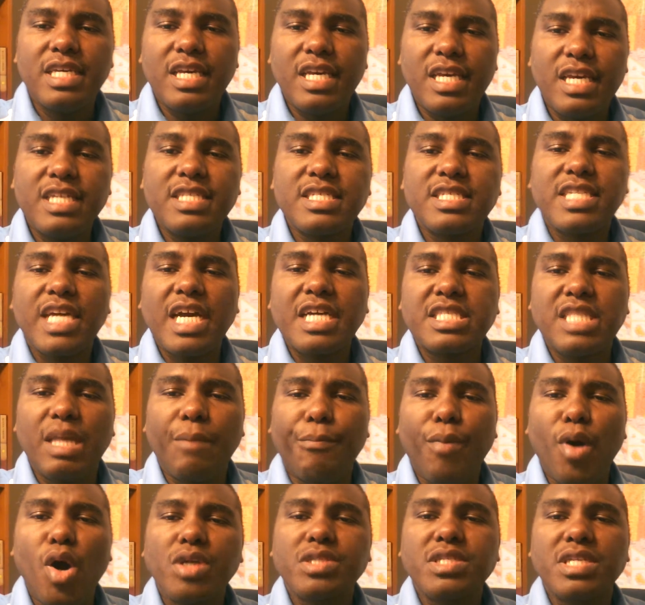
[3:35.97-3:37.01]
inside the
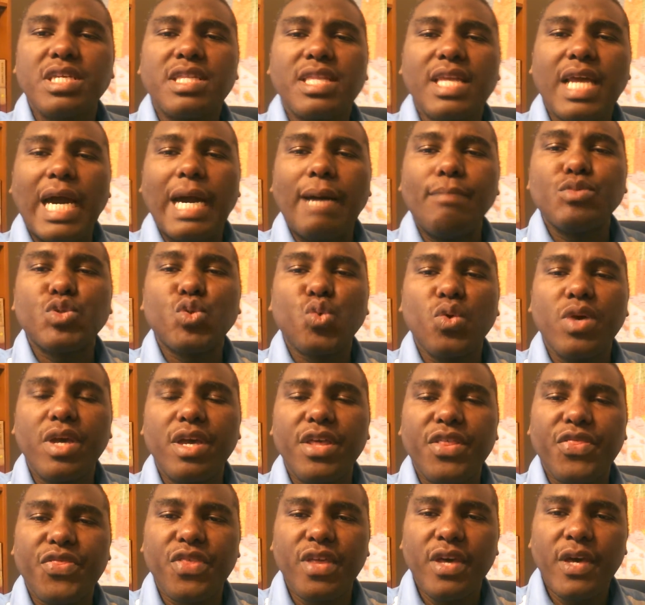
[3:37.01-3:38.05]
box it comes
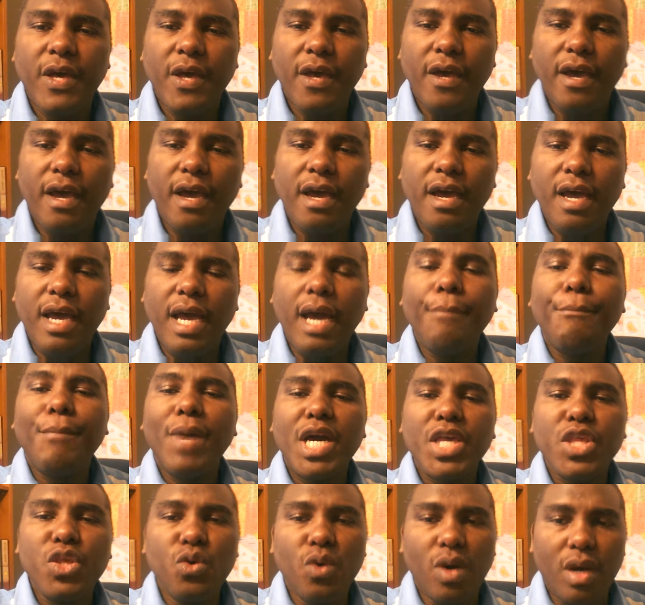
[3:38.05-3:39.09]
with a
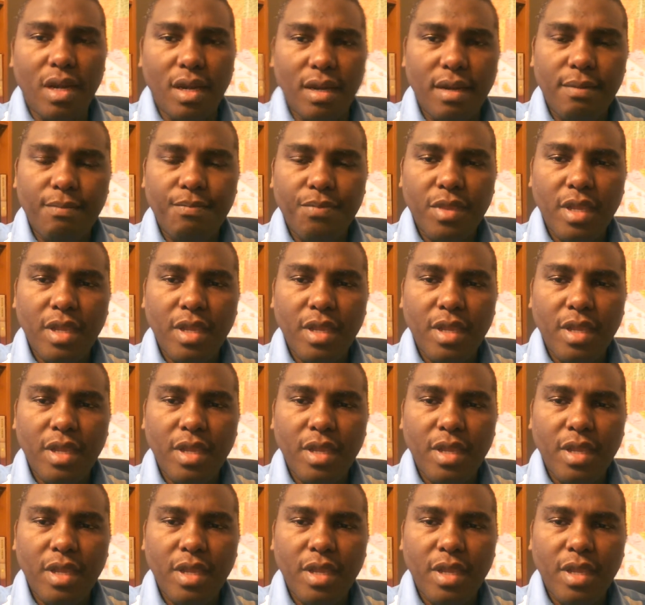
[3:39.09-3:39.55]
manual.